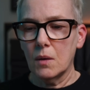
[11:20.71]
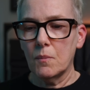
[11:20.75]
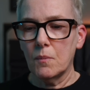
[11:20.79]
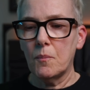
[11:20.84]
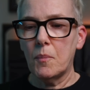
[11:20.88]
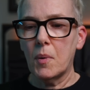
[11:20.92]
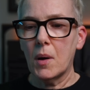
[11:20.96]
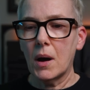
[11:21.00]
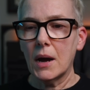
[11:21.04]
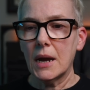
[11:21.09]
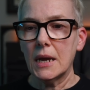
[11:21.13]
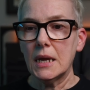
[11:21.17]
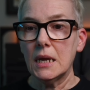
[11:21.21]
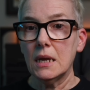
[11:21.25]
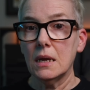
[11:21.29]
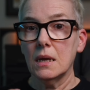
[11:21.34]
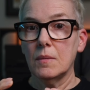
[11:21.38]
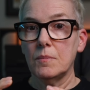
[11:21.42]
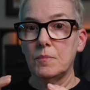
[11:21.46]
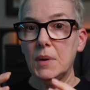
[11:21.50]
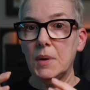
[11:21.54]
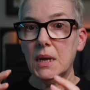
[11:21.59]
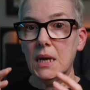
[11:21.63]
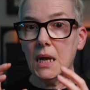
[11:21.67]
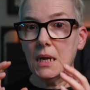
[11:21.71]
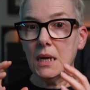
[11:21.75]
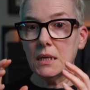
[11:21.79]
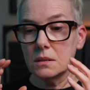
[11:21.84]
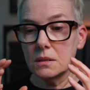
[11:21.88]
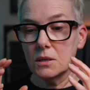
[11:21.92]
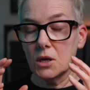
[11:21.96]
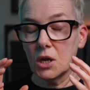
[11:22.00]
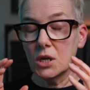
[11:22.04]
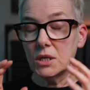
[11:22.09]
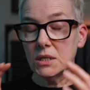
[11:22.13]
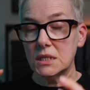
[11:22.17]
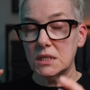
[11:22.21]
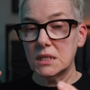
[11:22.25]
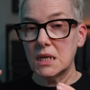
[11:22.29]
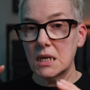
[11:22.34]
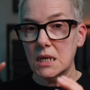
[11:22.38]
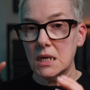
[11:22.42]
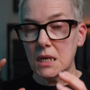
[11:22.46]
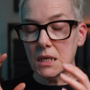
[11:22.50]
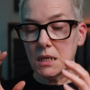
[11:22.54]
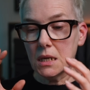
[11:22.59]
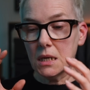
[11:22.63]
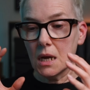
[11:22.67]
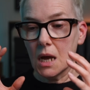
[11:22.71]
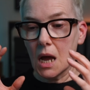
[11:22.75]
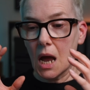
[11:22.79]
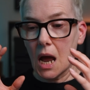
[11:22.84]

by being considered